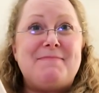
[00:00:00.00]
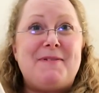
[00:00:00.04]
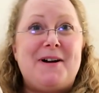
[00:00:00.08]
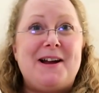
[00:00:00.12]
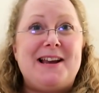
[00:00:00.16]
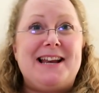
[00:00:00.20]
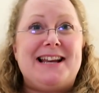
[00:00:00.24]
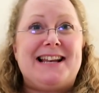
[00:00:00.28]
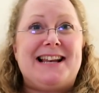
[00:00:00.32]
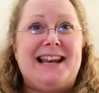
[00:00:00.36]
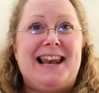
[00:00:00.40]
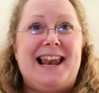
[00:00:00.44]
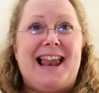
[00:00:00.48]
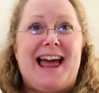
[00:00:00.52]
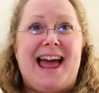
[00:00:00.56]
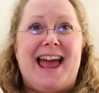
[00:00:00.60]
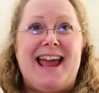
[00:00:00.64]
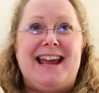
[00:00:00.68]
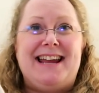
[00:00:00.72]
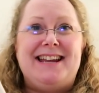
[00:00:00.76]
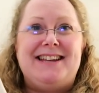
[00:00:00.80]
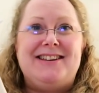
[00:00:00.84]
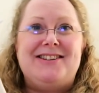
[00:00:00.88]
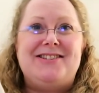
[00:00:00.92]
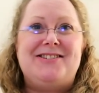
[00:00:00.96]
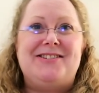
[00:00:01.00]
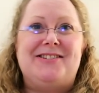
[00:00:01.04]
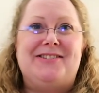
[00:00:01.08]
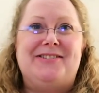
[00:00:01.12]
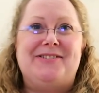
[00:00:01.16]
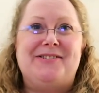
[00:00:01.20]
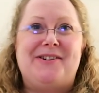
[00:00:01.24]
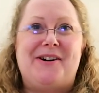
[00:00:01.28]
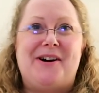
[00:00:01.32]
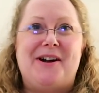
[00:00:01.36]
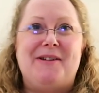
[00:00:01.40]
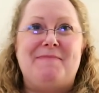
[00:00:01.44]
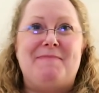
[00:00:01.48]
my little angel
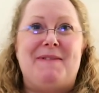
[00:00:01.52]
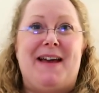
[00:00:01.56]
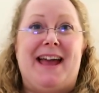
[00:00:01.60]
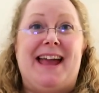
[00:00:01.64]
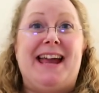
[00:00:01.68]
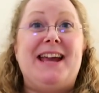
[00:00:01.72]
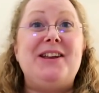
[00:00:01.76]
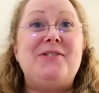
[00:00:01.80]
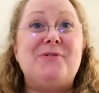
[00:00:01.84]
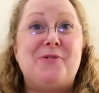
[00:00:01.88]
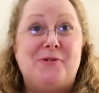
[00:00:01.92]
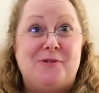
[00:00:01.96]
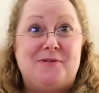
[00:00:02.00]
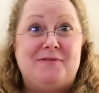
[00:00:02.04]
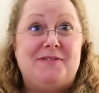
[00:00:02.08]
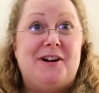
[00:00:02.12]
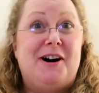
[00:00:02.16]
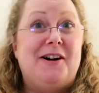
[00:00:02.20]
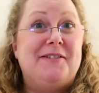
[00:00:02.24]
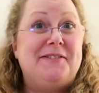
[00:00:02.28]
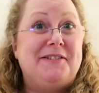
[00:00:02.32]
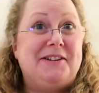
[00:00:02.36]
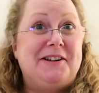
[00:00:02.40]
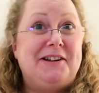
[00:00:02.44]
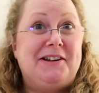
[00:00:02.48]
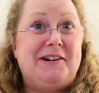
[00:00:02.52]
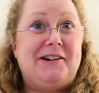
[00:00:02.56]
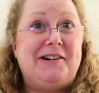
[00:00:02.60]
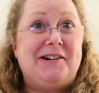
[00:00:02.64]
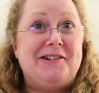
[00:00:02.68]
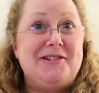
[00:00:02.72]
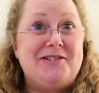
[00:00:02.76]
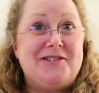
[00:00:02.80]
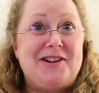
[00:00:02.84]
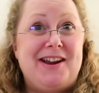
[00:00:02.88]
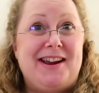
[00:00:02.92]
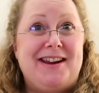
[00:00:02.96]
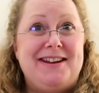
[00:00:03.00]
that I made, or rather
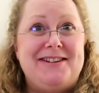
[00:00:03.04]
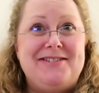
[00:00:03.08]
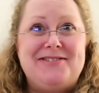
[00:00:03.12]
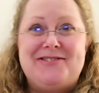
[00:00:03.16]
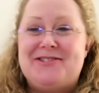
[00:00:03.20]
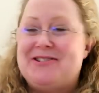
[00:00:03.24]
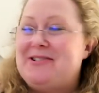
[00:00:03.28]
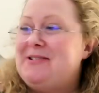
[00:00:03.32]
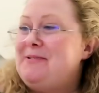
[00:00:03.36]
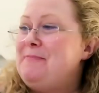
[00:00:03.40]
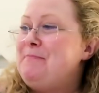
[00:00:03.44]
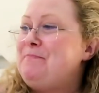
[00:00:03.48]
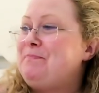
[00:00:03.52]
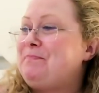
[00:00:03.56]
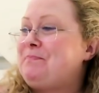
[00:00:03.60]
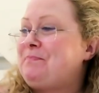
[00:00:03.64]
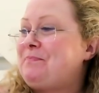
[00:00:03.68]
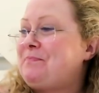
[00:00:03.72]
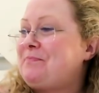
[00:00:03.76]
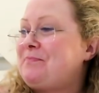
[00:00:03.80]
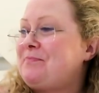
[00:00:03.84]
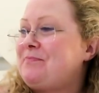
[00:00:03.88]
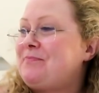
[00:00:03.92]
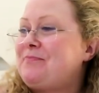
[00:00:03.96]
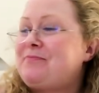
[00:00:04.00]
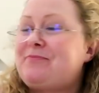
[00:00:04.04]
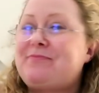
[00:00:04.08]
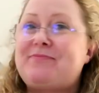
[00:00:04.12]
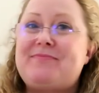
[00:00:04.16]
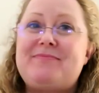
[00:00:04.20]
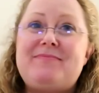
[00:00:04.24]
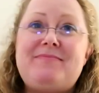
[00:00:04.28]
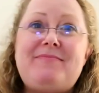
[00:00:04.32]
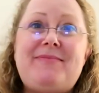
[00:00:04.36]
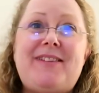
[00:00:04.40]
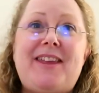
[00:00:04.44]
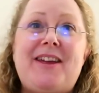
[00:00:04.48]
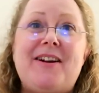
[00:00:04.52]
large angel.
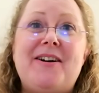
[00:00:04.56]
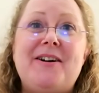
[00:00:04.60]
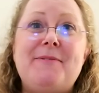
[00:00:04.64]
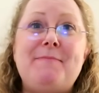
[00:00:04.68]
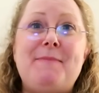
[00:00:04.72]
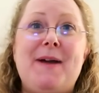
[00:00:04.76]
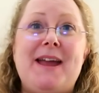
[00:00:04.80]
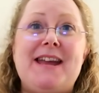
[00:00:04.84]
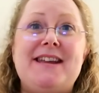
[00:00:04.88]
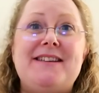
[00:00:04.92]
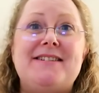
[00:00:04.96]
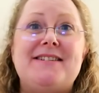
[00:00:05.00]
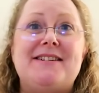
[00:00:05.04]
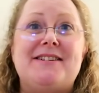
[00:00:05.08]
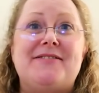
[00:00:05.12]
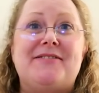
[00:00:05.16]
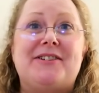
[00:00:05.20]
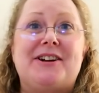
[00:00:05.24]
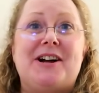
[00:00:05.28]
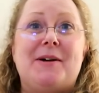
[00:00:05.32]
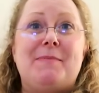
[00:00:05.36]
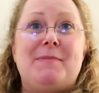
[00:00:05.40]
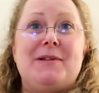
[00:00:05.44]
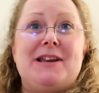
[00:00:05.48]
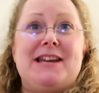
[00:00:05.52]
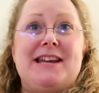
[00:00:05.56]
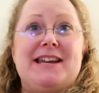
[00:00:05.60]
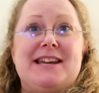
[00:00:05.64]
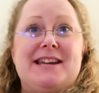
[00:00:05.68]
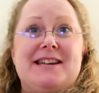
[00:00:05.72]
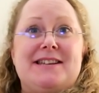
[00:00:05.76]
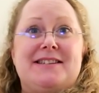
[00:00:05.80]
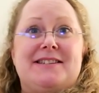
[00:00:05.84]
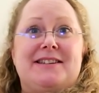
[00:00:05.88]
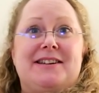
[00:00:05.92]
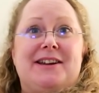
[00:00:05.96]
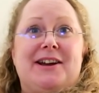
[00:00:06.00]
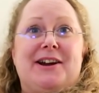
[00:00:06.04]
I made her a couple of
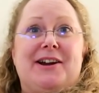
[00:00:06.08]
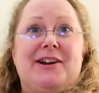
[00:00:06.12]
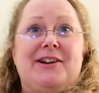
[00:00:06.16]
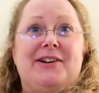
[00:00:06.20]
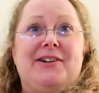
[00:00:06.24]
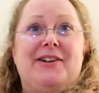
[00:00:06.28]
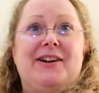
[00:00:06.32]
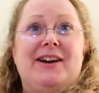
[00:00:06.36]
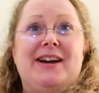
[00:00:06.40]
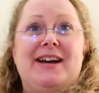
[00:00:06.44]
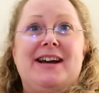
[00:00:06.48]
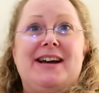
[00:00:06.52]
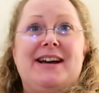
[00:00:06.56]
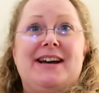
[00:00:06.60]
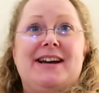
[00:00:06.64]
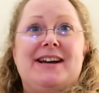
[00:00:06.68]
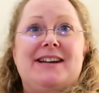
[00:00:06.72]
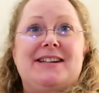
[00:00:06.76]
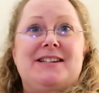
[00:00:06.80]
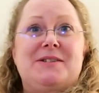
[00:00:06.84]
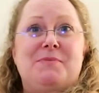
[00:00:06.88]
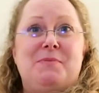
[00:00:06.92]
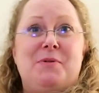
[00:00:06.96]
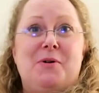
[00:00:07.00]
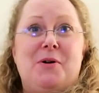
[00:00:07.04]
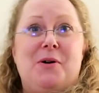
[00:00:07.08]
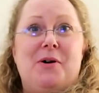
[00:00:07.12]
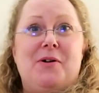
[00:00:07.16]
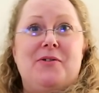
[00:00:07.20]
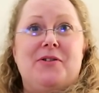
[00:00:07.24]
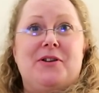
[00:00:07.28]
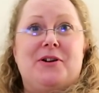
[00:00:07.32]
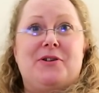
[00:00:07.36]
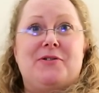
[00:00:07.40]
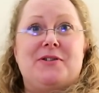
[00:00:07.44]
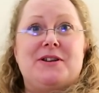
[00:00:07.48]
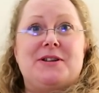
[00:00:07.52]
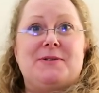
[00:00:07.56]
years ago to put on
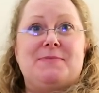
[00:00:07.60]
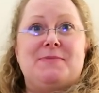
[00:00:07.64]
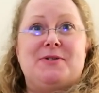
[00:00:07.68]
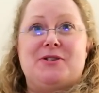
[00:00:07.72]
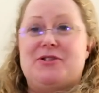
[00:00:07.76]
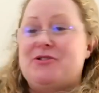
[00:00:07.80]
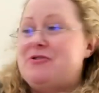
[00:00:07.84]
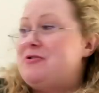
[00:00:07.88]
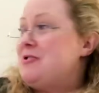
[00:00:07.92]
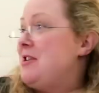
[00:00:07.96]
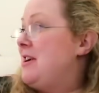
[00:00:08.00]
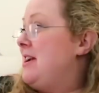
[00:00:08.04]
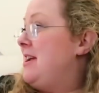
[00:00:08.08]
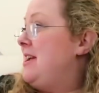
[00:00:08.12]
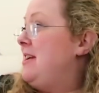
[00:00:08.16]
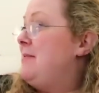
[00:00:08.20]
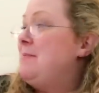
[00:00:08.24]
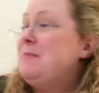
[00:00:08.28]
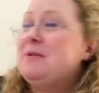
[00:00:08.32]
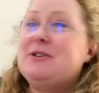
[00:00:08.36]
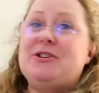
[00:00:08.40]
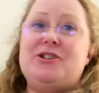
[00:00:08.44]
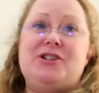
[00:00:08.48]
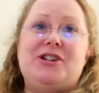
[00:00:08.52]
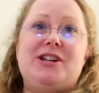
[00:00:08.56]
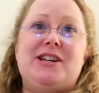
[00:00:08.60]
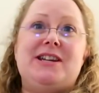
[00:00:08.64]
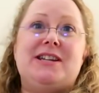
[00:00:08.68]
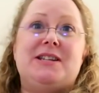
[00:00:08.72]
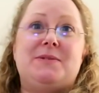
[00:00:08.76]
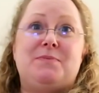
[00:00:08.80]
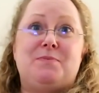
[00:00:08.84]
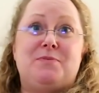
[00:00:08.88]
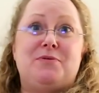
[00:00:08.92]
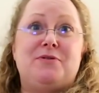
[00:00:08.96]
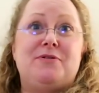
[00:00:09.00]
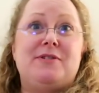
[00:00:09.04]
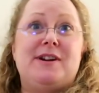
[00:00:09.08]
the Christmas tree, but she is
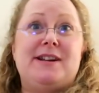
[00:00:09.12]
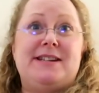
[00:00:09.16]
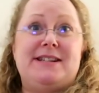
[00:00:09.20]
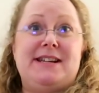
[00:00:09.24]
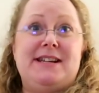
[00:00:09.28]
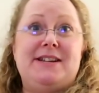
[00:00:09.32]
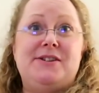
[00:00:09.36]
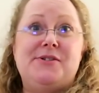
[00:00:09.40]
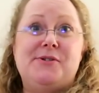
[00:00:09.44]
pretty